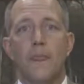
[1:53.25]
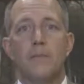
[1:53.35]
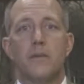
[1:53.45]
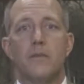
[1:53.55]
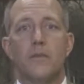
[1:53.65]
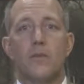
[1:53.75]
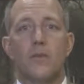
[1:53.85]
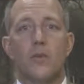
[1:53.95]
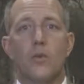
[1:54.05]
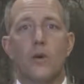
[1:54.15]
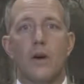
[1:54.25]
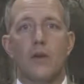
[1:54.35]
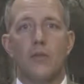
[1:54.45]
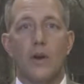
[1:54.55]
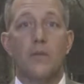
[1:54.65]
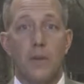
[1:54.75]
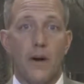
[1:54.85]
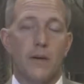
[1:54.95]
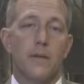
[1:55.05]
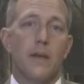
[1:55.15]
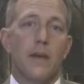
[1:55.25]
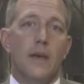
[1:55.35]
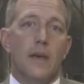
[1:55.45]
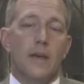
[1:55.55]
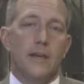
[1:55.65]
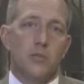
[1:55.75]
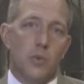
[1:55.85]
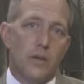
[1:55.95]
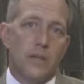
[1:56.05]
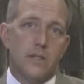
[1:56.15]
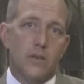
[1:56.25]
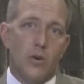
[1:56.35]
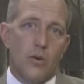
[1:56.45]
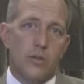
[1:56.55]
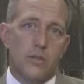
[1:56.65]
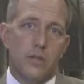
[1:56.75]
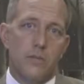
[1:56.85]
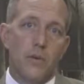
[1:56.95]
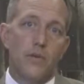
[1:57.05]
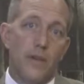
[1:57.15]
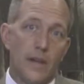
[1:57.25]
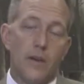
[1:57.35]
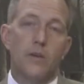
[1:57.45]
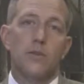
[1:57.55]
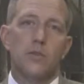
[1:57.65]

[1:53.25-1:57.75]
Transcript: but for a greater part, it's one discourse per video.